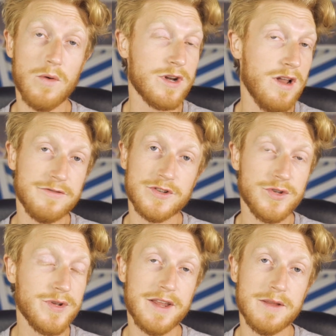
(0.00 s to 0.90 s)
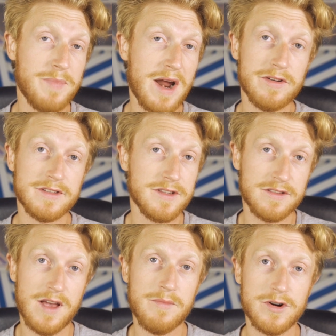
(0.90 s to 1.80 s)
I would love to do that in Paris in the
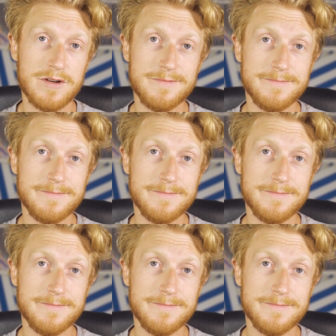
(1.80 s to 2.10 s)
summer.